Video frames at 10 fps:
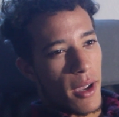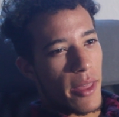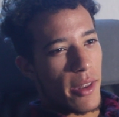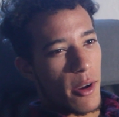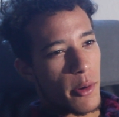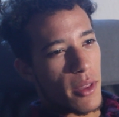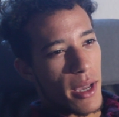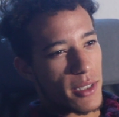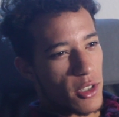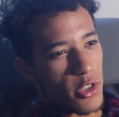And then I
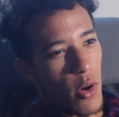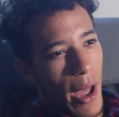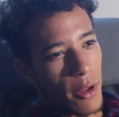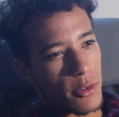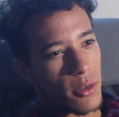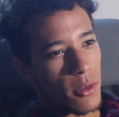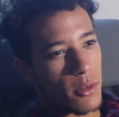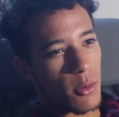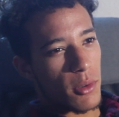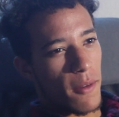realized there's no outro.
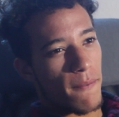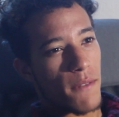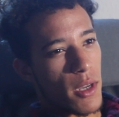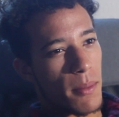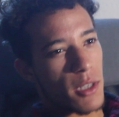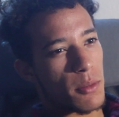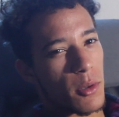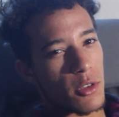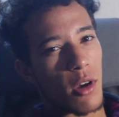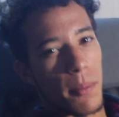So what the am I
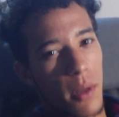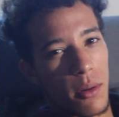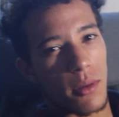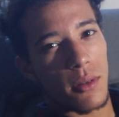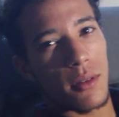supposed to upload?